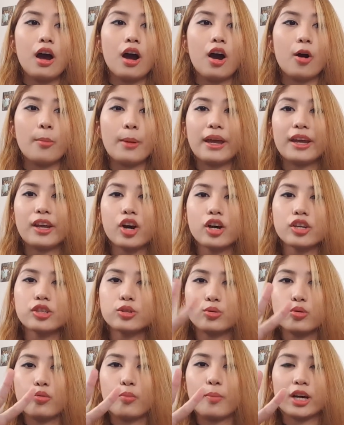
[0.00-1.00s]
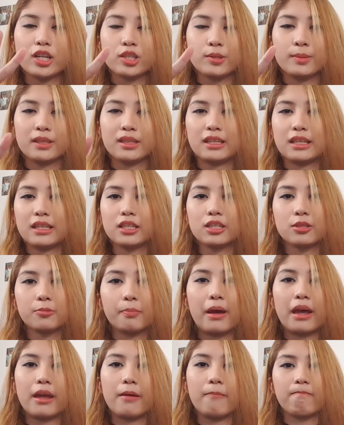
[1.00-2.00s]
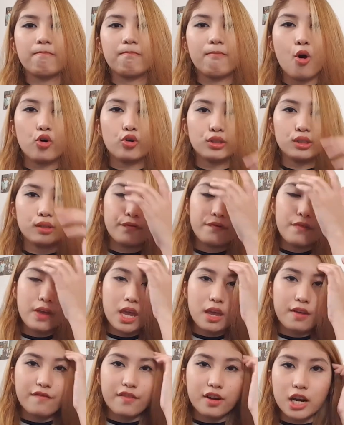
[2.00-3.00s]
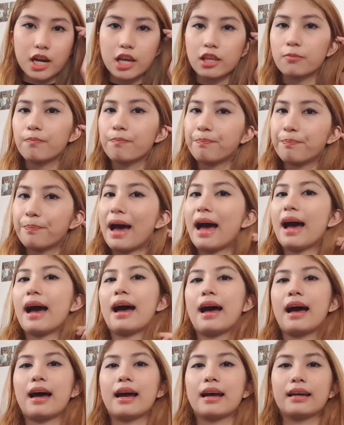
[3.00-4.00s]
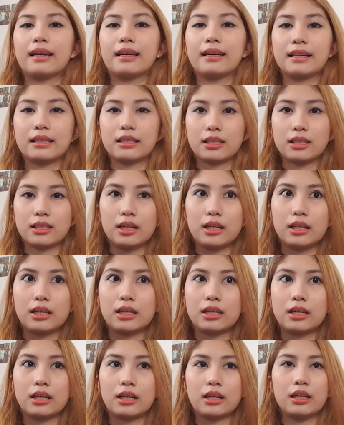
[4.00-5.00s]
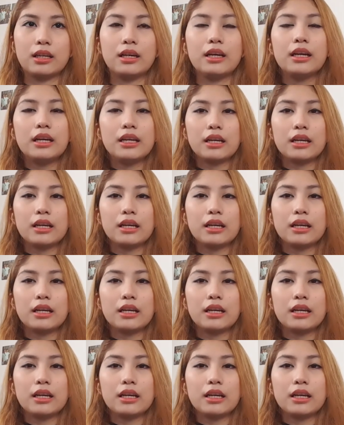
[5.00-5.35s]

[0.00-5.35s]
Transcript: Um, I got two bags, but this is my most favorite bag at all.